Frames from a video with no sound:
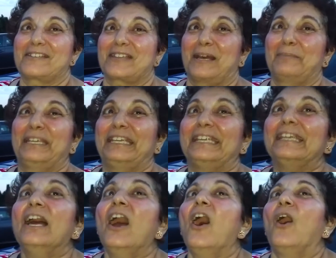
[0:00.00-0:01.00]
Yes,
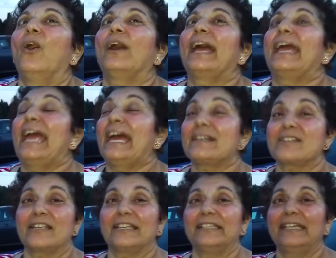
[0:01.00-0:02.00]
excellent idea. Okay,
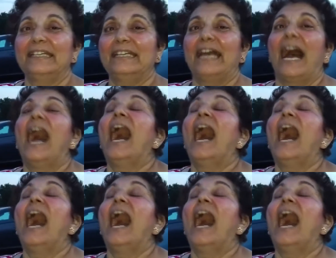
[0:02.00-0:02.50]
excellent idea.